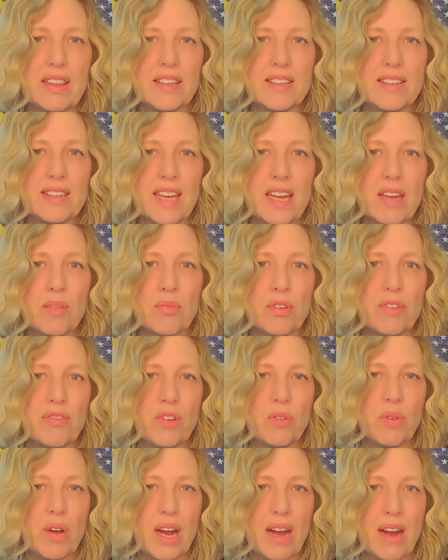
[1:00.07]
the same
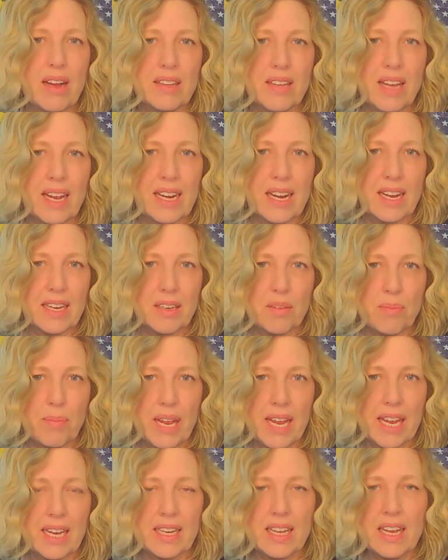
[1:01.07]
review online on
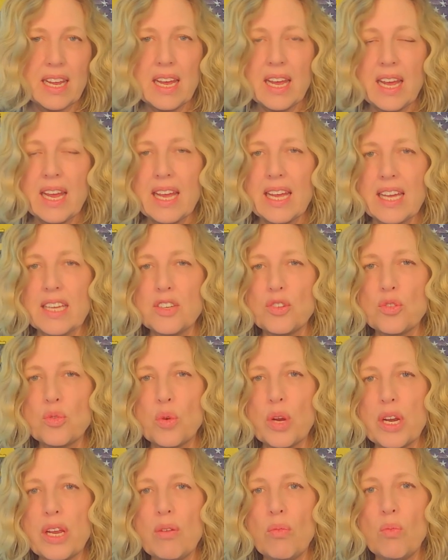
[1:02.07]
demand. It's
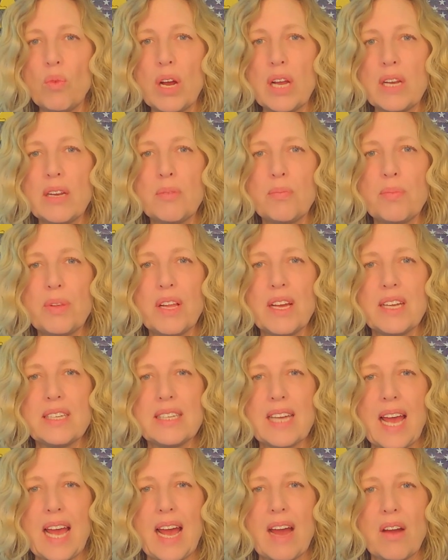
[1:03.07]
21
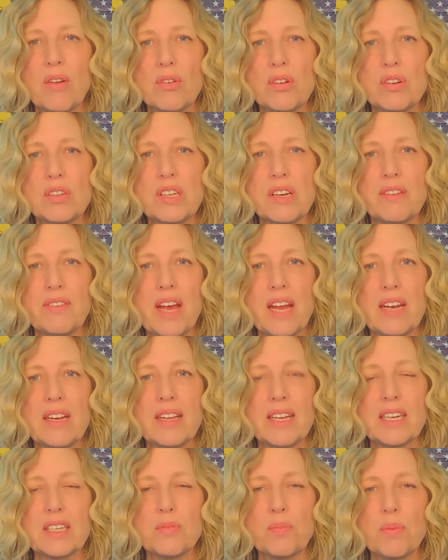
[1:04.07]
plus hours of
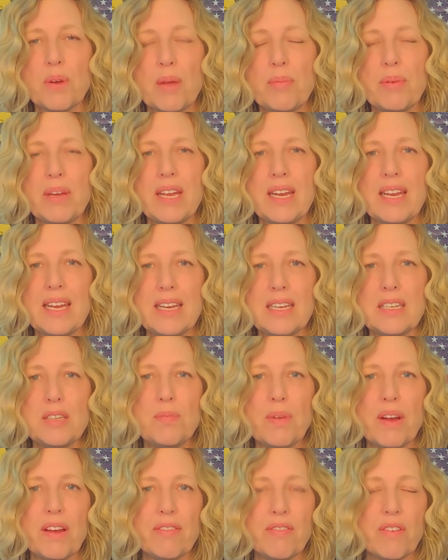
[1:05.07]
NCLEX prep. It is
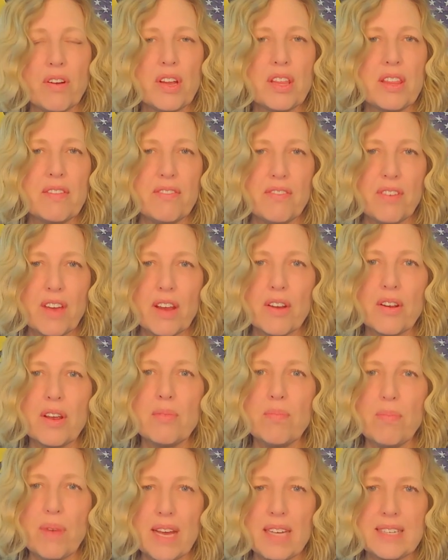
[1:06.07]
by far the
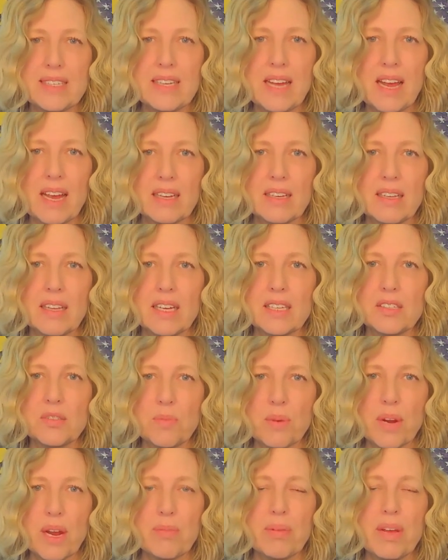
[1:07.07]
very best NCLEX
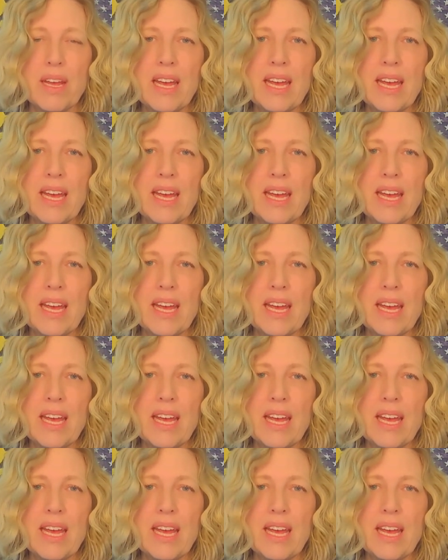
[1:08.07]
prep